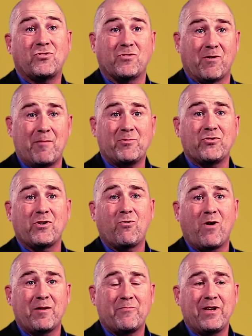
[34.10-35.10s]
with geometry
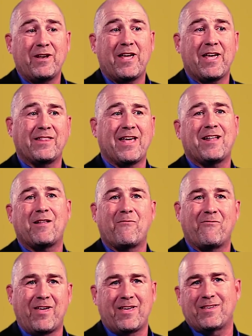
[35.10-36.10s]
quite a bit, and that
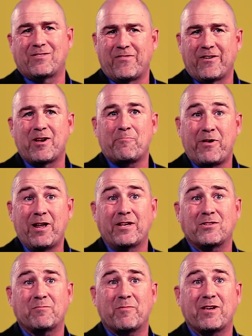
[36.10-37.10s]
is very
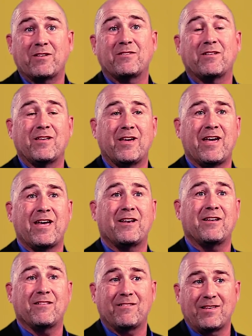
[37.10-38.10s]
appealing to me.
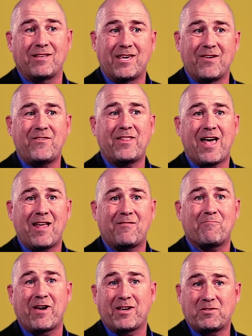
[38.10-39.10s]
And given
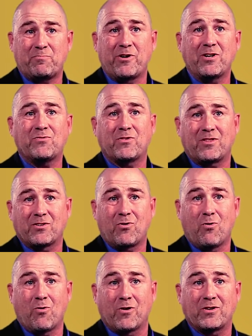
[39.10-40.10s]
that my experience with the
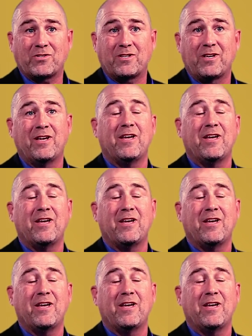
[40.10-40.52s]
course,